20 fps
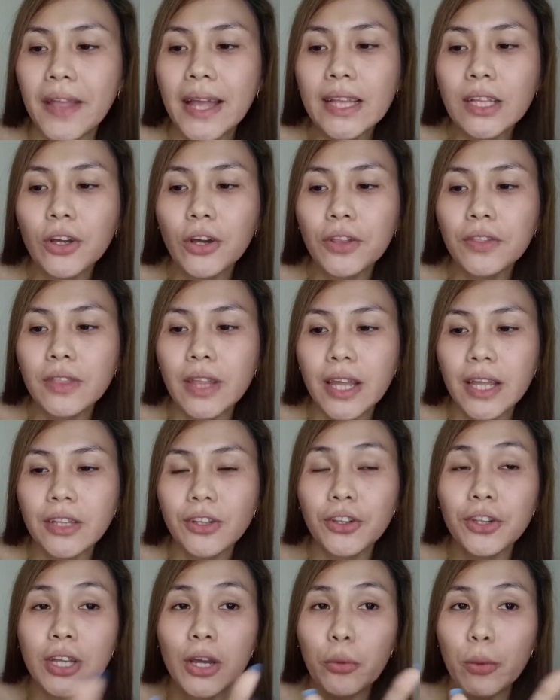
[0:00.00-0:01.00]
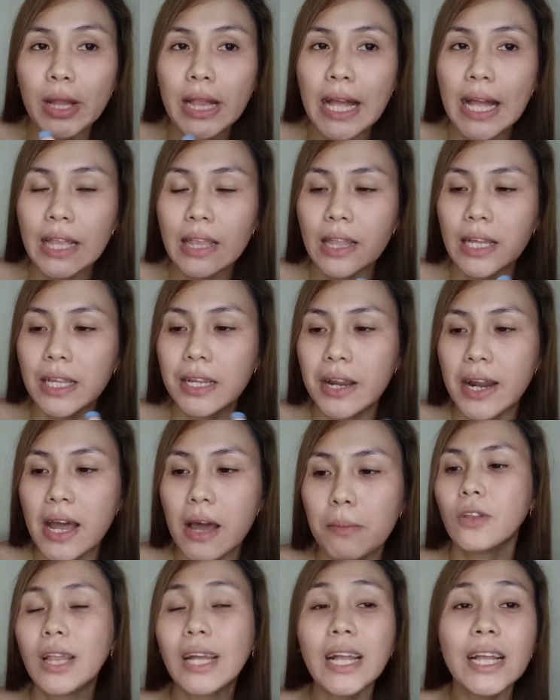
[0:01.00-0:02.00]
Next content, yung 100
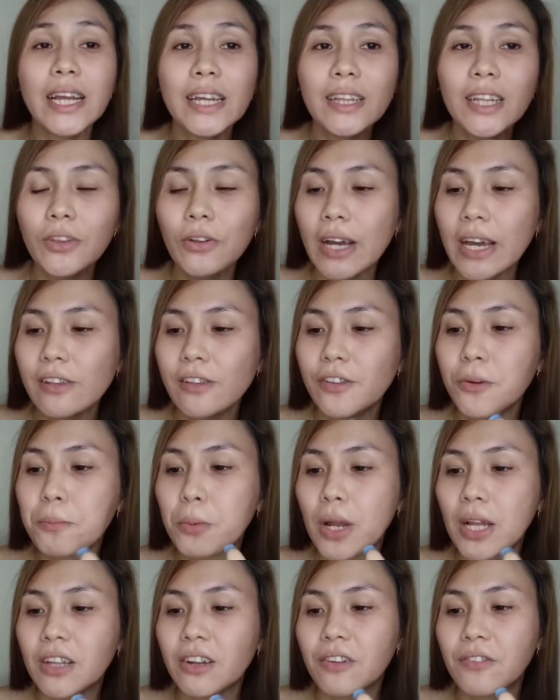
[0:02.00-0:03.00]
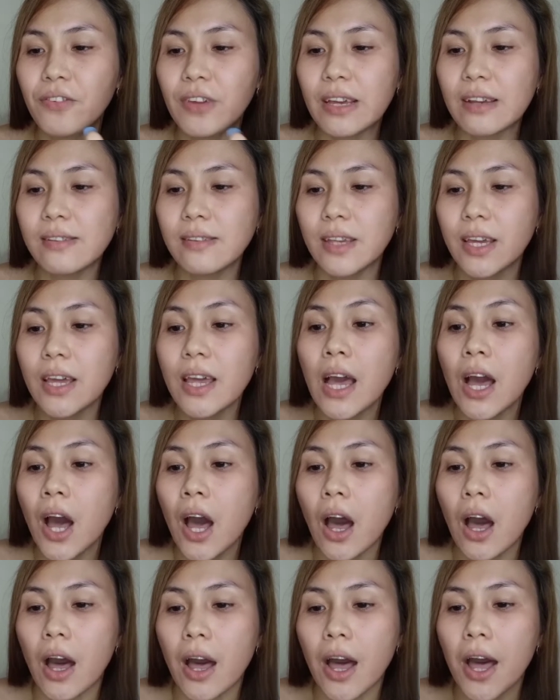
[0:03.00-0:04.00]
grams. Ready dito guys, yung product is kasi
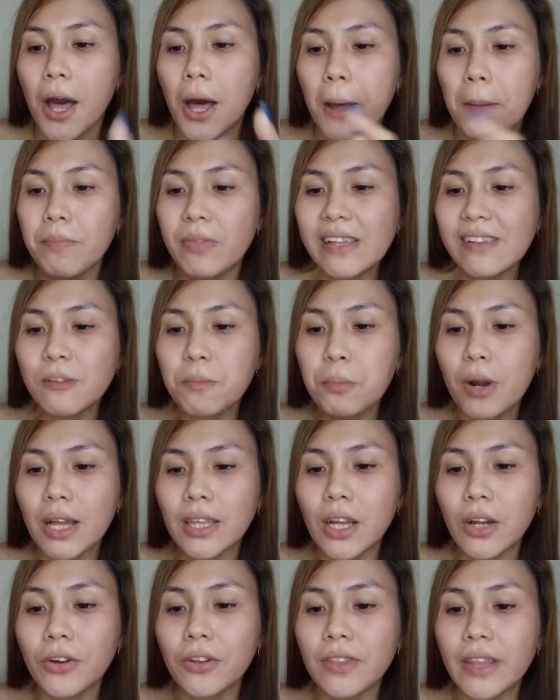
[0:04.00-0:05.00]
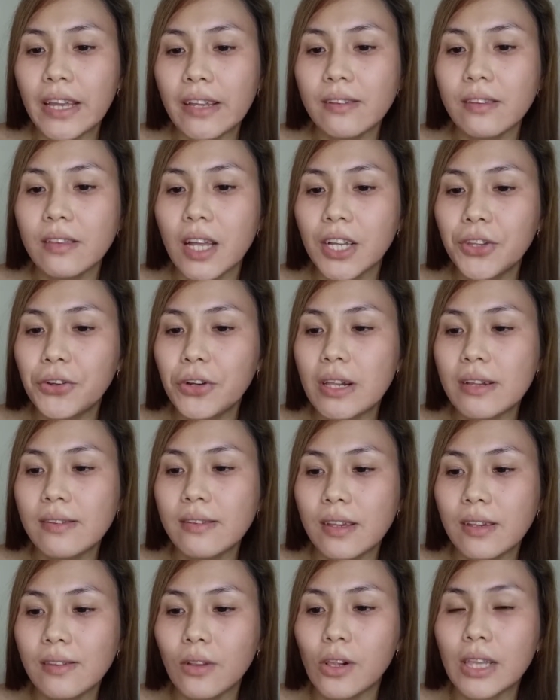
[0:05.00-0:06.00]
this product contains natural
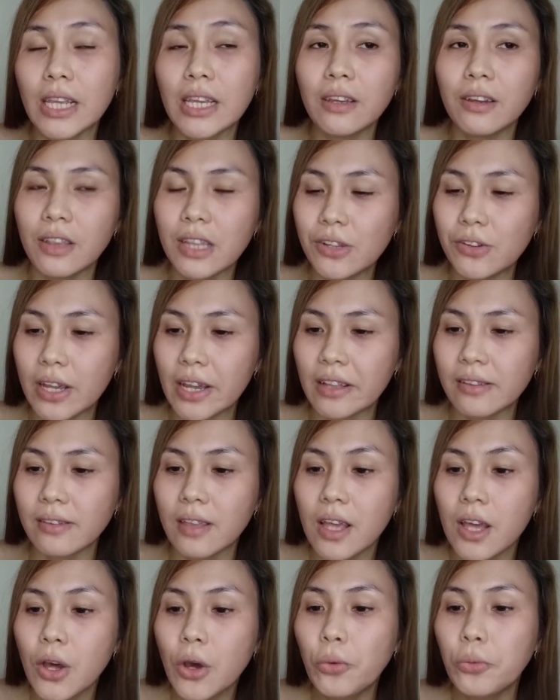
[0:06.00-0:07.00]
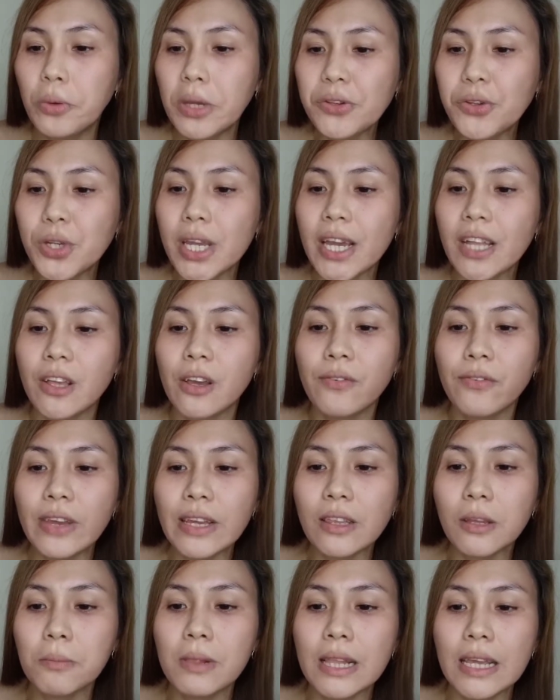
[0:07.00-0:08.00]
sea salt ingredients which can
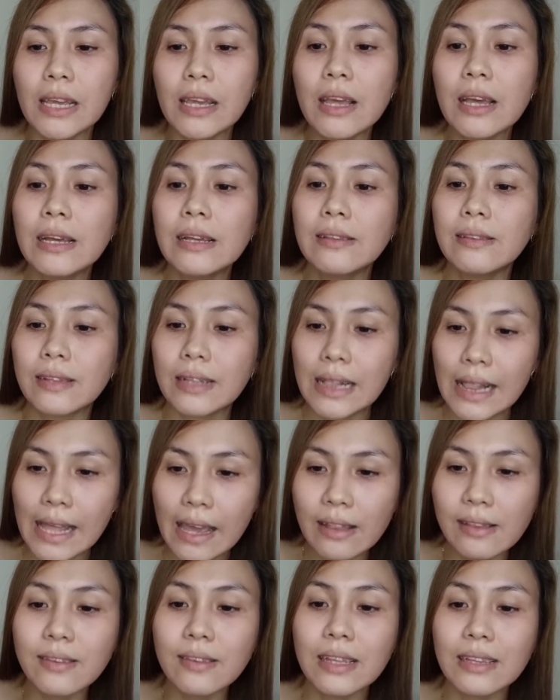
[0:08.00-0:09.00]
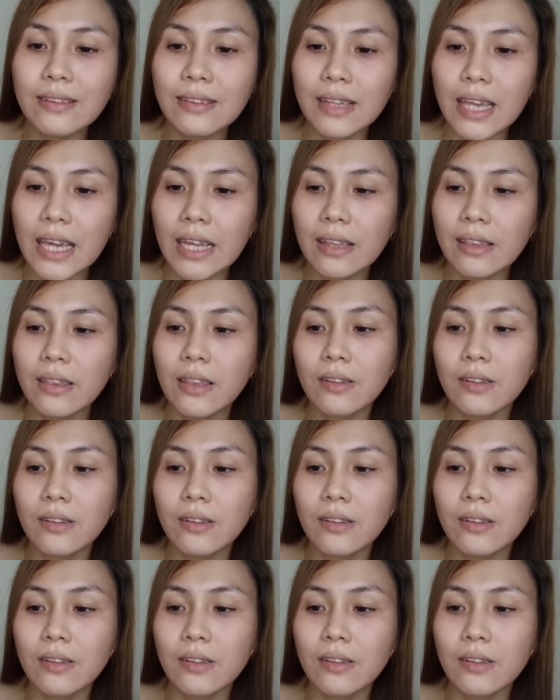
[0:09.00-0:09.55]
effectively cleanse the skin.